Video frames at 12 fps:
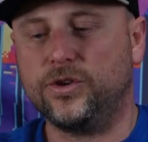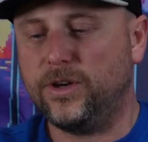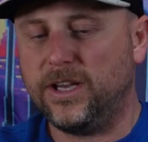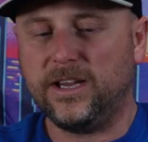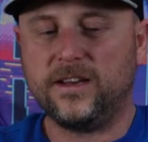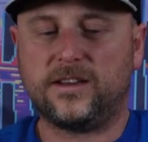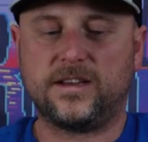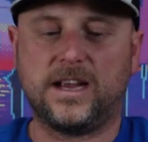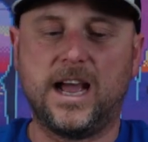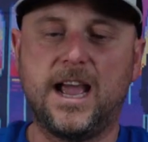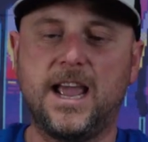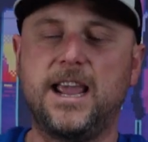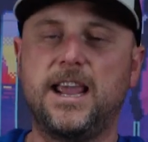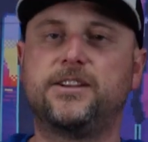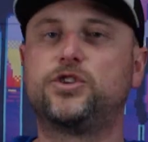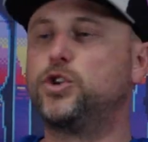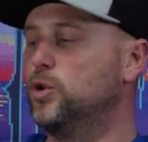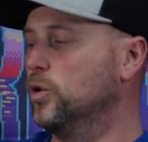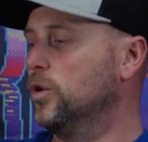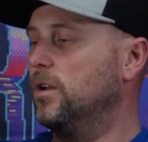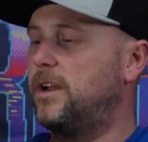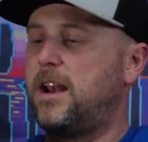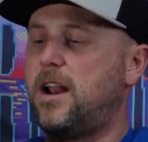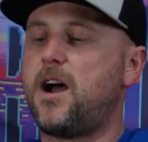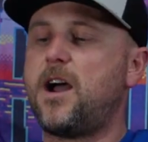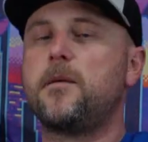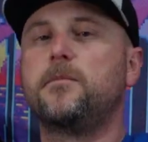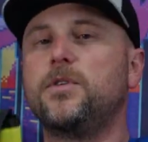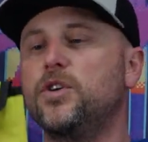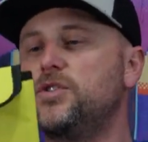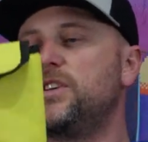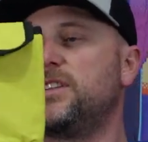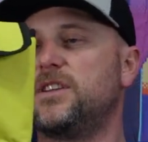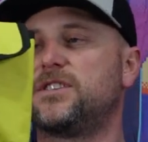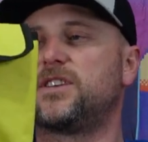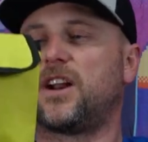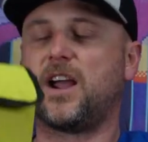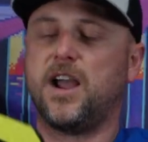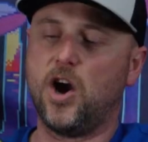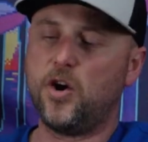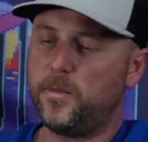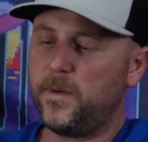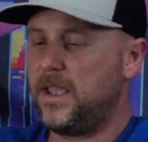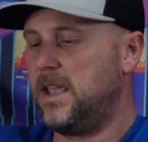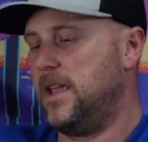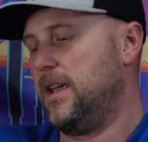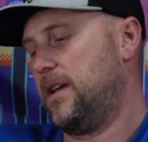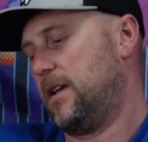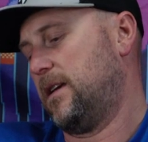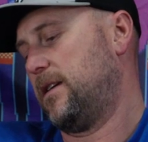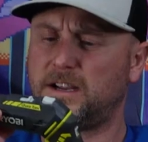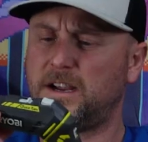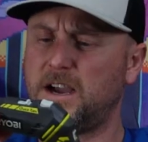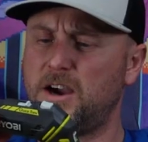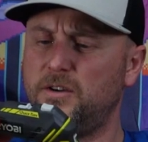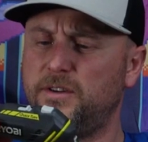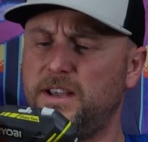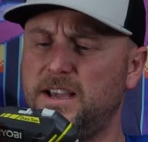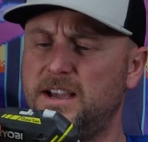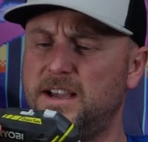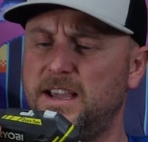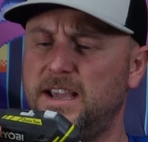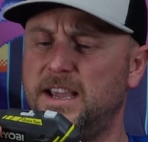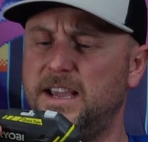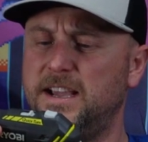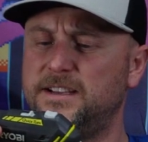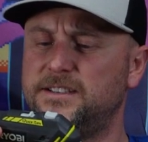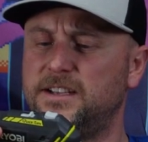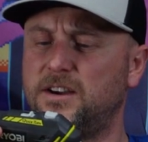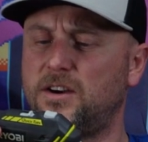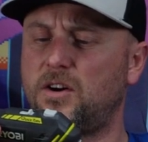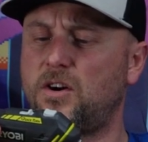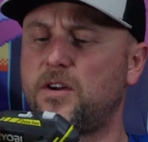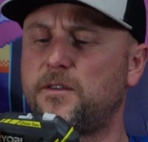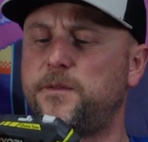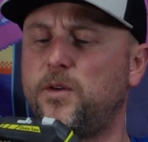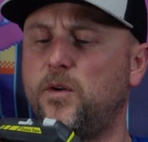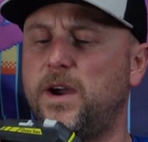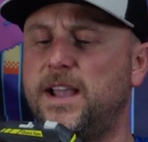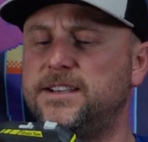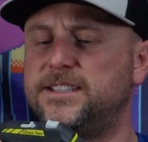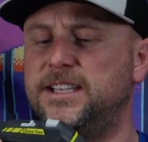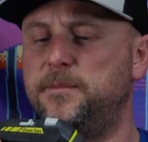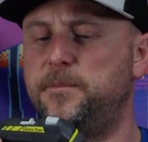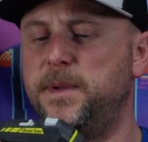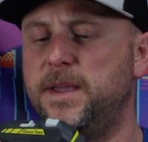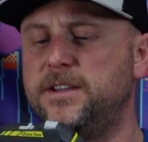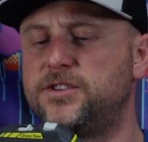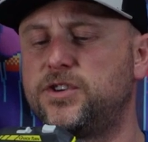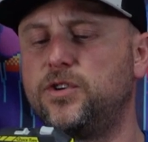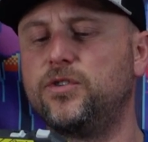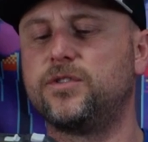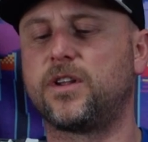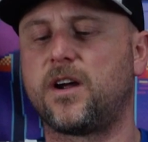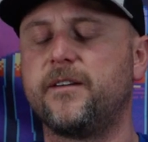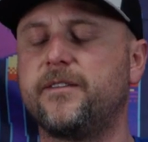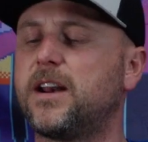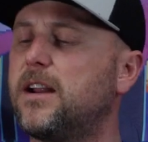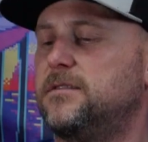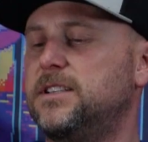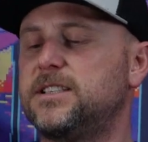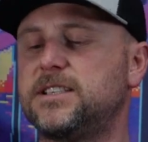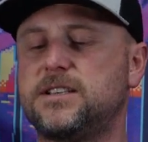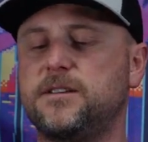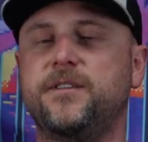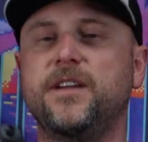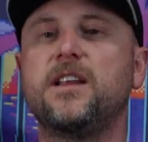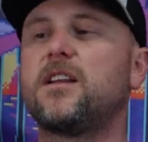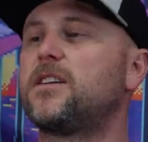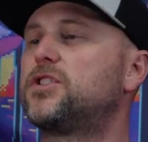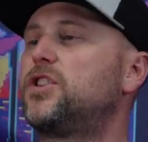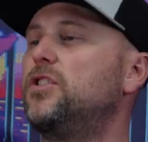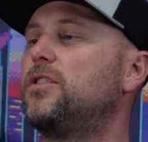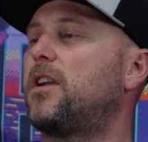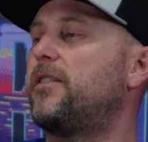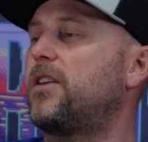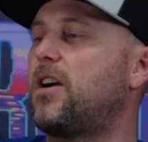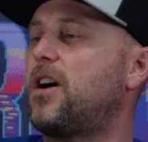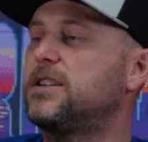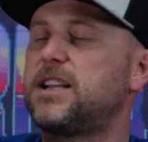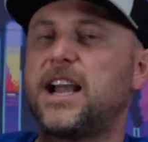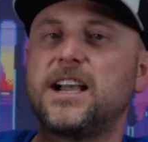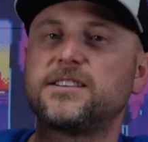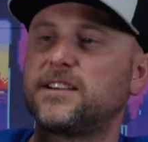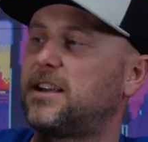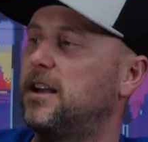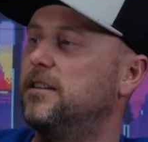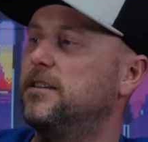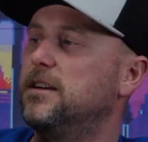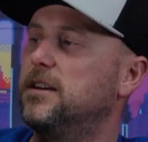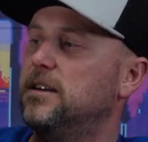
you need a tool, and I'm using this Ryobi. The code here is the R4SDP screwdriver. This is a very nice screwdriver guys, as it can